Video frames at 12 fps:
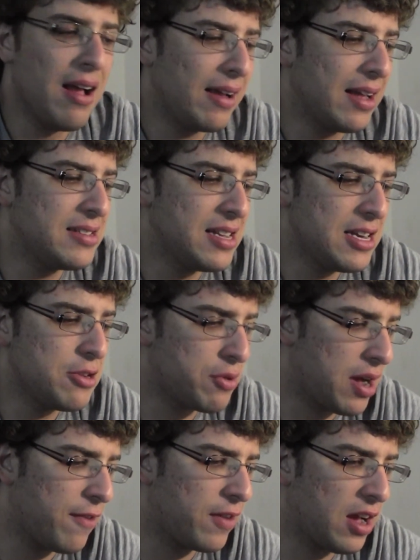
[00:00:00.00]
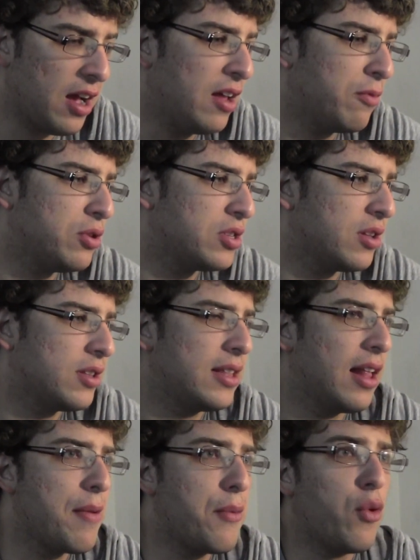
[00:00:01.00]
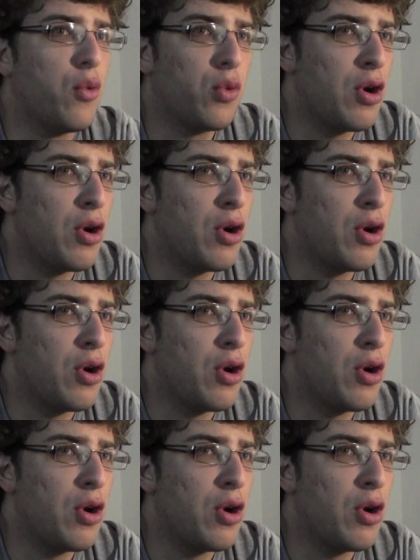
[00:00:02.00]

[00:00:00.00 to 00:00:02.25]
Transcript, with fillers: Again, San Diego Comic Con was something that a lot of people